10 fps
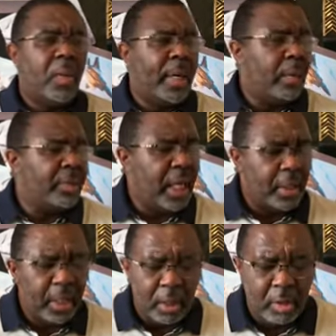When I was
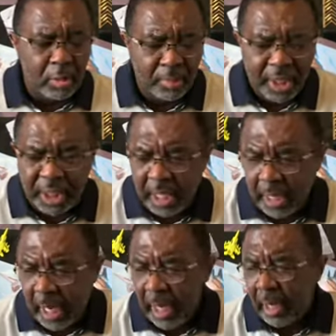out in Long Beach and
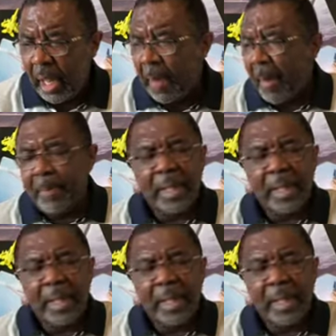I got my